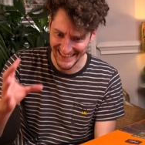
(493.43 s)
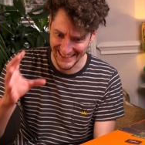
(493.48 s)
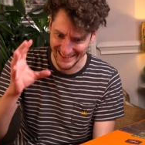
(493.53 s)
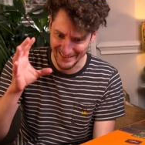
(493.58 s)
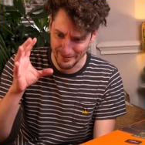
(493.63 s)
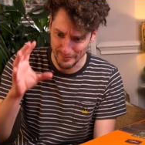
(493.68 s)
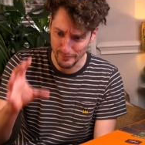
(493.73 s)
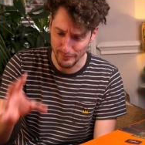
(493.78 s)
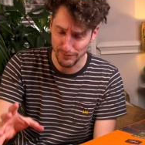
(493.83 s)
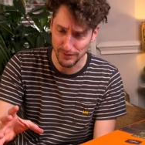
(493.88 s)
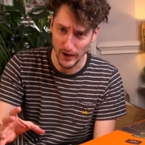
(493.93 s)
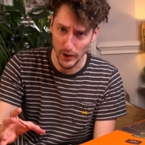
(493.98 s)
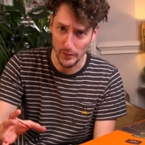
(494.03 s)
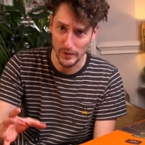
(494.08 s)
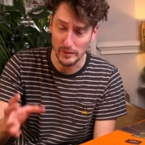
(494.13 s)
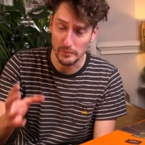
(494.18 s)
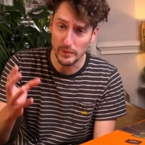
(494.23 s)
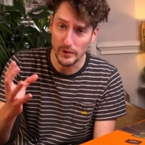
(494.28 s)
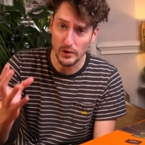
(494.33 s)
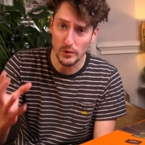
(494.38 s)
and
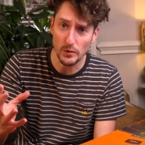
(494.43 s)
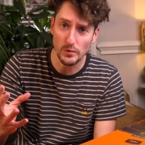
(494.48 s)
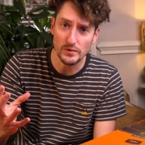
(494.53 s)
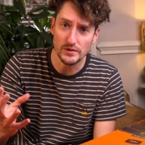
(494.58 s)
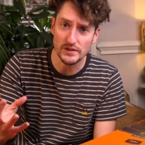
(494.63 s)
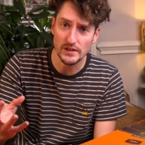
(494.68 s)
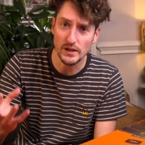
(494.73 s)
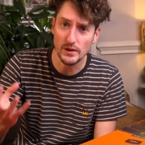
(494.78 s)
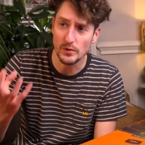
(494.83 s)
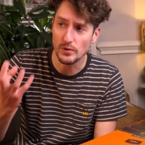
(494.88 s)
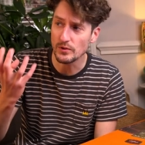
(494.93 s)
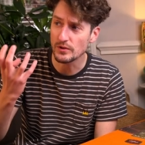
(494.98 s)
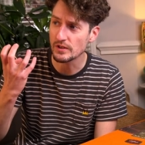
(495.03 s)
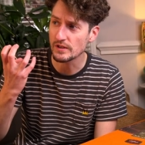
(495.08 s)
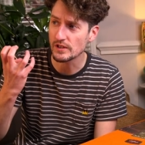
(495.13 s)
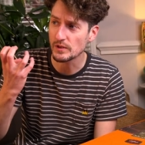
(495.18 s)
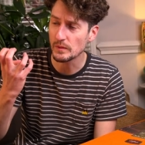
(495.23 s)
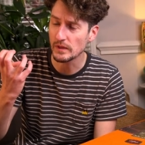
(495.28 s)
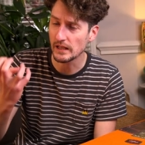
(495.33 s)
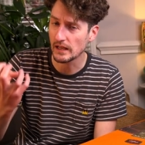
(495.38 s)
flowing, but also
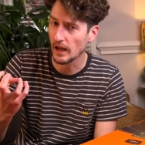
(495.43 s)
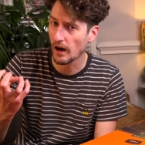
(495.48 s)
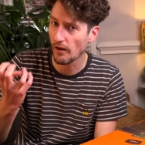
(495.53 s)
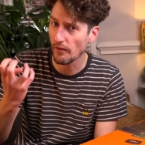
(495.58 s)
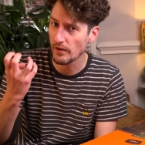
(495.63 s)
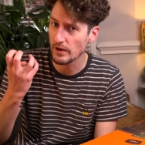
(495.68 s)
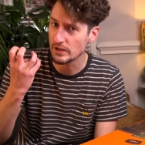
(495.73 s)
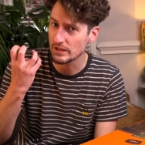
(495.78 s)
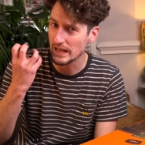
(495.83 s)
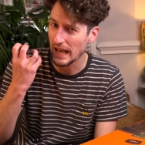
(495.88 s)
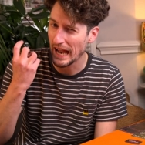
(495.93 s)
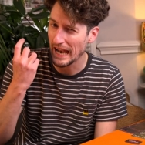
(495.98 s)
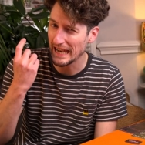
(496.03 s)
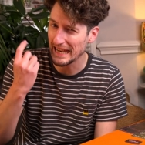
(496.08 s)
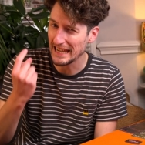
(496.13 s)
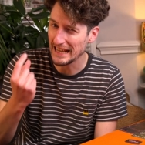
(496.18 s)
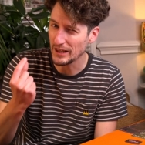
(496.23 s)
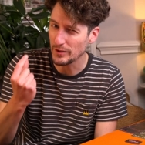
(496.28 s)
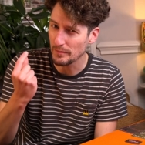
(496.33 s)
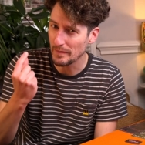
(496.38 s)
just to encourage a
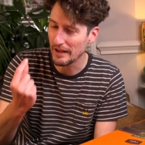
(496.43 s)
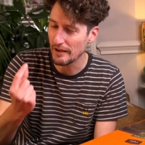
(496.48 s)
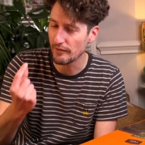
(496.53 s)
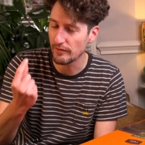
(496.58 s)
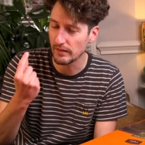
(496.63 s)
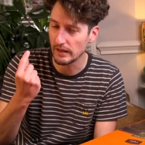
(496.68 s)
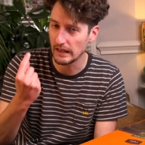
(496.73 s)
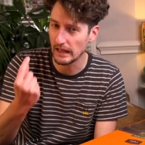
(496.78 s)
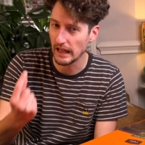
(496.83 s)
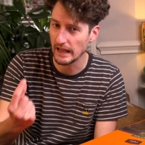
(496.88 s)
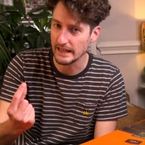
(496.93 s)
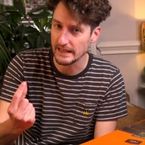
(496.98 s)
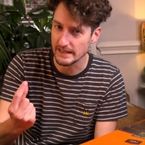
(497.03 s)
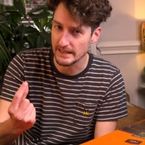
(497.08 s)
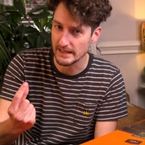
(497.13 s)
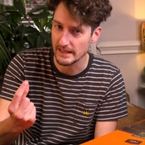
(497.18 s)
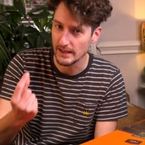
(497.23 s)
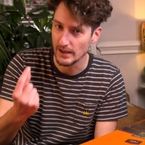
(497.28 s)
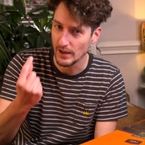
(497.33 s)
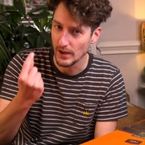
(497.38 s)
little bit of
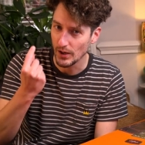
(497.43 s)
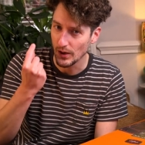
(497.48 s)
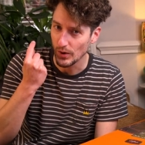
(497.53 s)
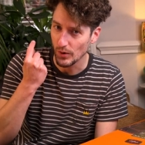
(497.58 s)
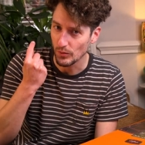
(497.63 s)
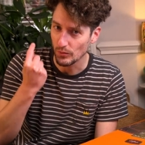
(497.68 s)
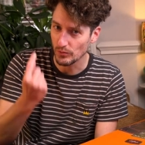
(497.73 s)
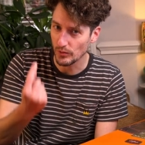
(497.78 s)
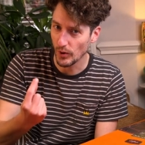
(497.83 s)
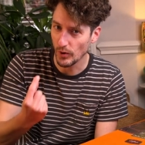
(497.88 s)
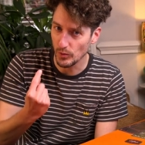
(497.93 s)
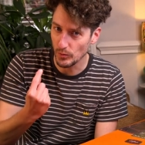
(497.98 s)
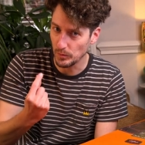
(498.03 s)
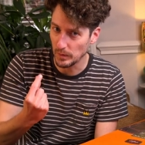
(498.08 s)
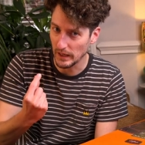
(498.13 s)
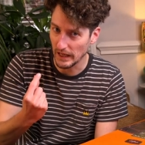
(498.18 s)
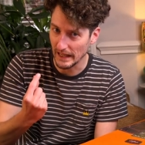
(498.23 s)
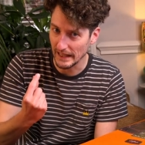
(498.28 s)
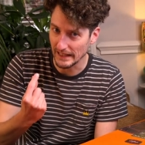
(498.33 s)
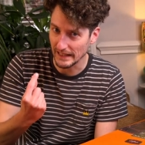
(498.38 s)
light role
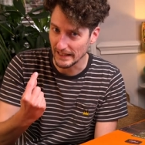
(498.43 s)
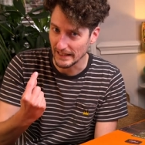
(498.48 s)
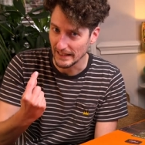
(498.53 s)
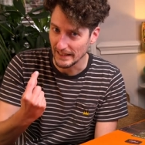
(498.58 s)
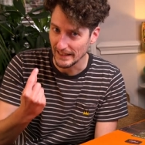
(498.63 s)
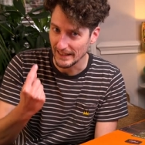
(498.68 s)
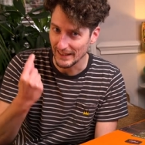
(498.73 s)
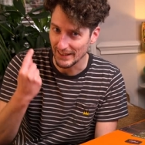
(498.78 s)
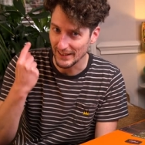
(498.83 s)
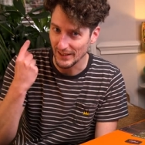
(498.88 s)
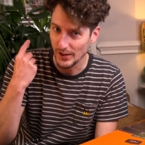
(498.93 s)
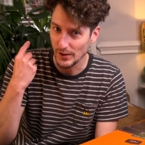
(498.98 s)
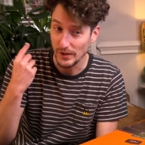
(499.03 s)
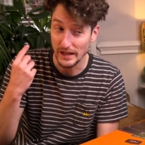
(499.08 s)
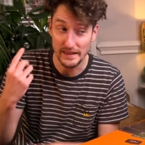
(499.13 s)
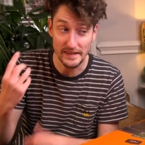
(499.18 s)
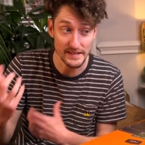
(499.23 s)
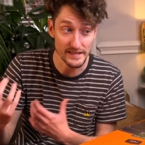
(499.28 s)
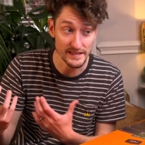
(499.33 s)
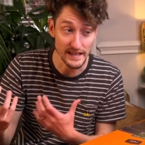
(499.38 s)
play. You know,
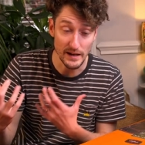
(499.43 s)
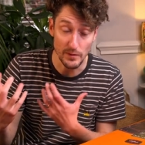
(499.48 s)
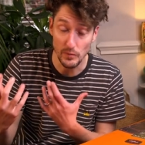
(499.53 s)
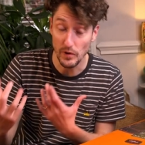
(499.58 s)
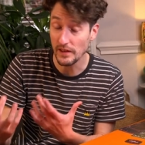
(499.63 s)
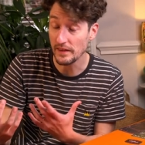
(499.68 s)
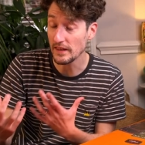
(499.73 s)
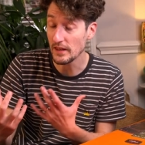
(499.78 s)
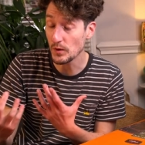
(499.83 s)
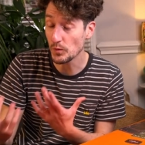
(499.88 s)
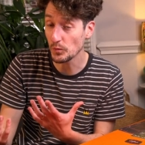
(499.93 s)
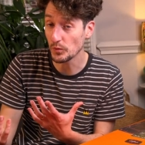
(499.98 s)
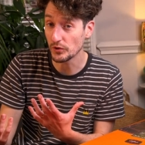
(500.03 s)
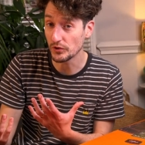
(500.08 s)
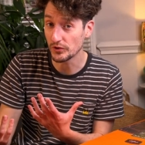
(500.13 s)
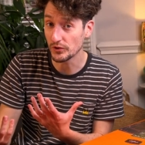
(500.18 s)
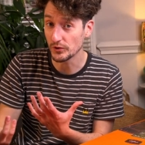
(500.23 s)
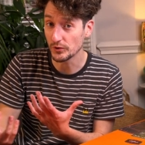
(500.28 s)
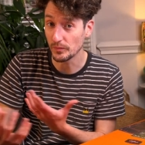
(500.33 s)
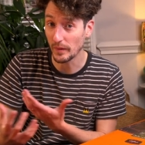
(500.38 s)
in the same way that you
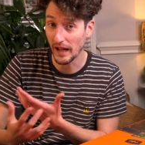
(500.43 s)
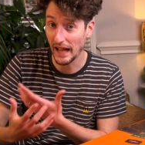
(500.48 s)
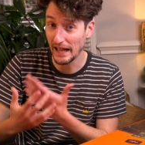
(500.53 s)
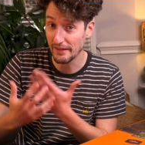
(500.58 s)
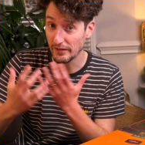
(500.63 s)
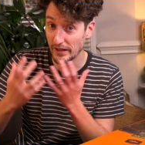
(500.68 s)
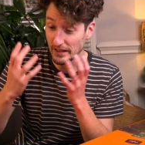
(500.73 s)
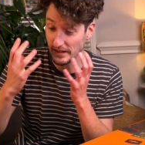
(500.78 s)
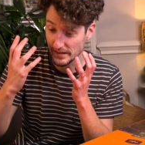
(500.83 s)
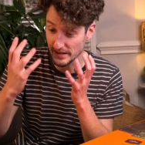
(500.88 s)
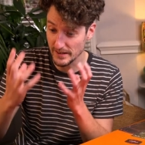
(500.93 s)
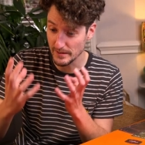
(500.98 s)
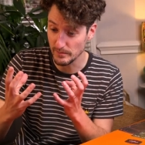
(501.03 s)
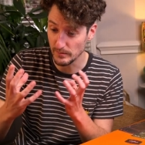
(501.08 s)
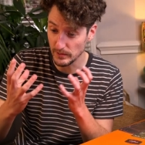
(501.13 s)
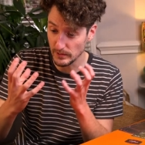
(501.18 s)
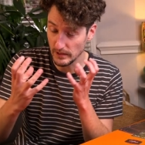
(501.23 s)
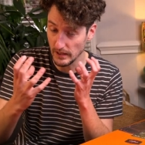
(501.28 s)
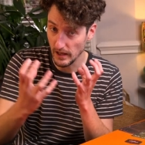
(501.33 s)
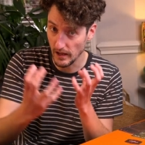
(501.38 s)
would do by having
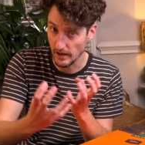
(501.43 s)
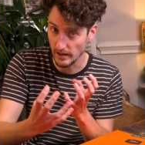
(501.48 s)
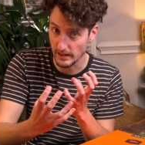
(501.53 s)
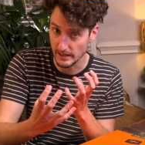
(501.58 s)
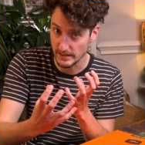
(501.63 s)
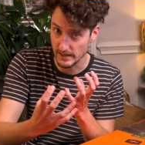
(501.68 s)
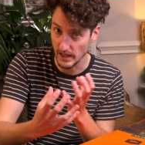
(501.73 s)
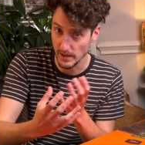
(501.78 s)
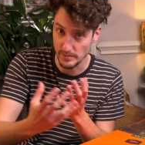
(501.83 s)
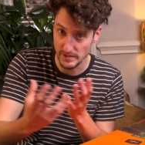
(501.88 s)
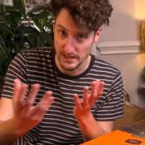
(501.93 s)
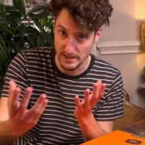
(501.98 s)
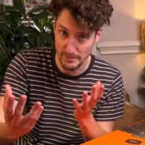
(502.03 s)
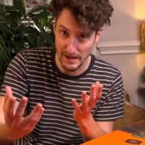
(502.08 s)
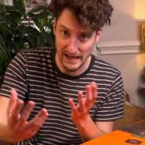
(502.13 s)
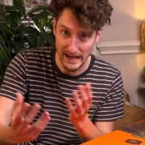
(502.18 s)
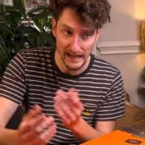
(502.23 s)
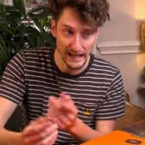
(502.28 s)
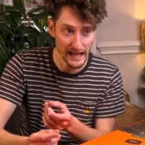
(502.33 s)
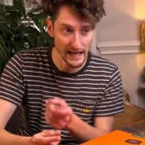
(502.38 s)
simple archetypes in a
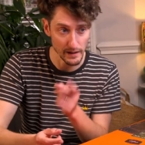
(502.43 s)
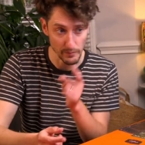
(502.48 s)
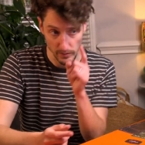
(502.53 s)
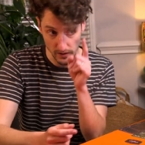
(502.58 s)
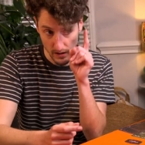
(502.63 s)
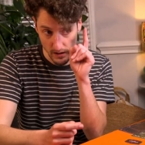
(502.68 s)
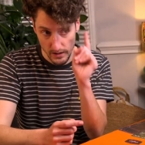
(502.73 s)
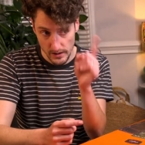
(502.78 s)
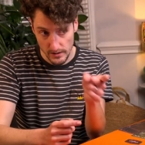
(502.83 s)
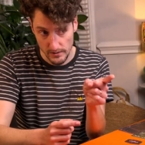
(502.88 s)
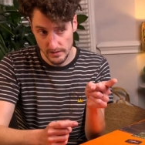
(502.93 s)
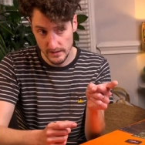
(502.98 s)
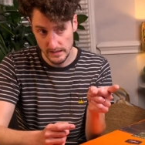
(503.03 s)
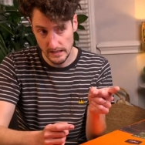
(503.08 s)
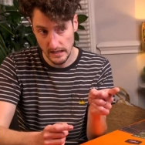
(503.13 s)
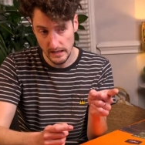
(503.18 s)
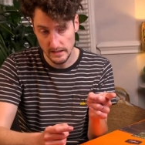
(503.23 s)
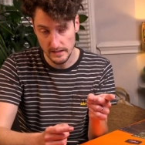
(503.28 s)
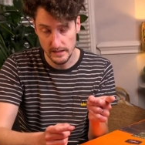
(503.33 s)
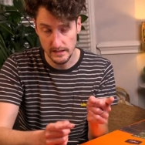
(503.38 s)
mega game. You're a
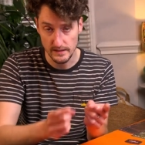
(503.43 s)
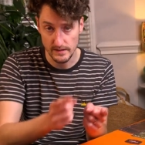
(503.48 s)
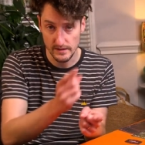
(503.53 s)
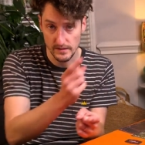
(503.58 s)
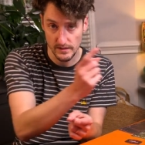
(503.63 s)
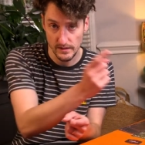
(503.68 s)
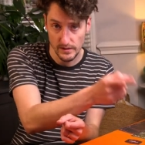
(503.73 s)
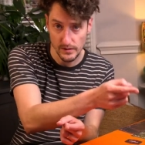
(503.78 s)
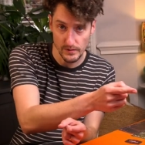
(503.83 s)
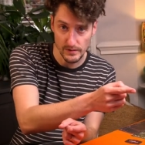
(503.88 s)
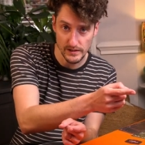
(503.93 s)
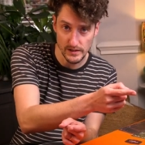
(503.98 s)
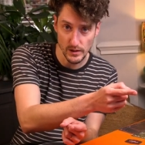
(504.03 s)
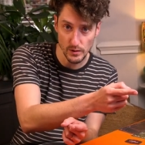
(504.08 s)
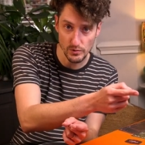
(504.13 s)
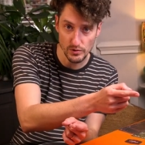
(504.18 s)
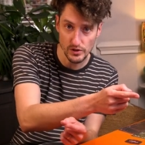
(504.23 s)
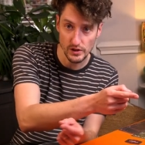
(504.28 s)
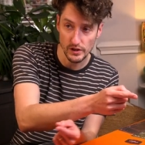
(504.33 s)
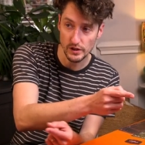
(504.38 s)
scientist, you're a
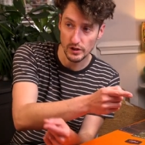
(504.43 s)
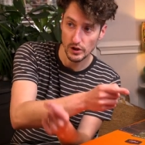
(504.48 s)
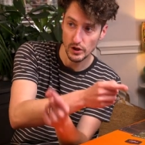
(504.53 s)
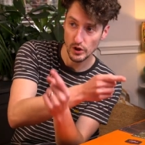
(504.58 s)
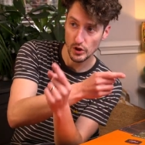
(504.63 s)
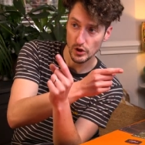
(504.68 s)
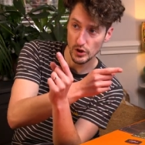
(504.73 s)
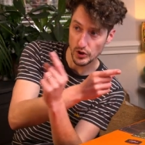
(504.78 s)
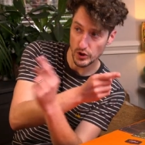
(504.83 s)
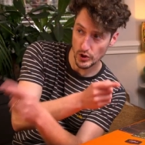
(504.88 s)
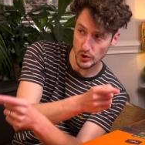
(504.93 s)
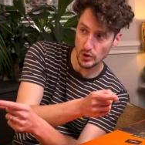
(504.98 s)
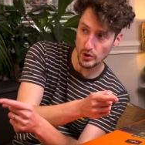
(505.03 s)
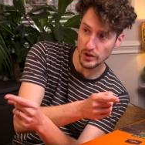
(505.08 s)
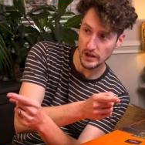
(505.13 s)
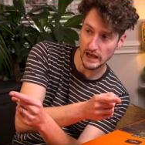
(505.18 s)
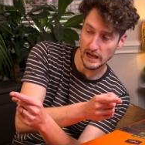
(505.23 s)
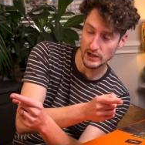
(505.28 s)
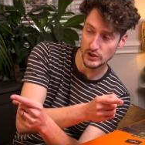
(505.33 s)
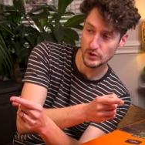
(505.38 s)
soldier, you're
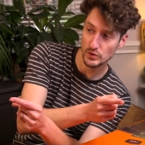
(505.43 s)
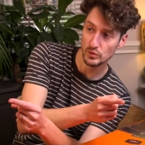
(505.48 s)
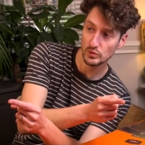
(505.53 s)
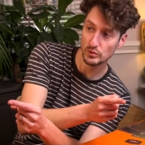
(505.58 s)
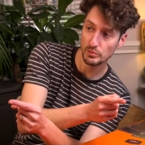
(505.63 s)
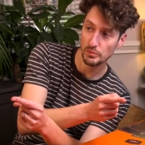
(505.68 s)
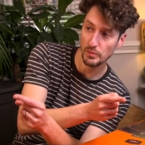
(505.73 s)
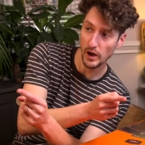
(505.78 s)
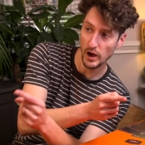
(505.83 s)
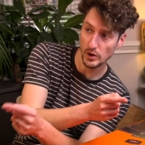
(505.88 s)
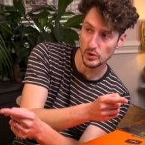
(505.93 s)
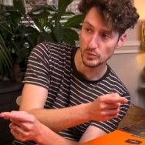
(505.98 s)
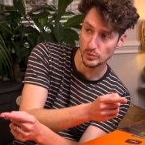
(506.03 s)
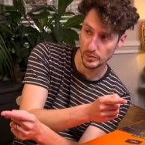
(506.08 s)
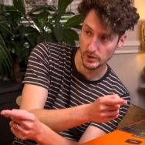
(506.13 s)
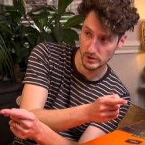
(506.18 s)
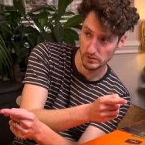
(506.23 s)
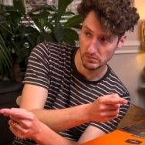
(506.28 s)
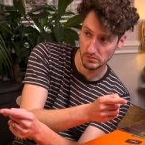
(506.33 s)
the actual Pope.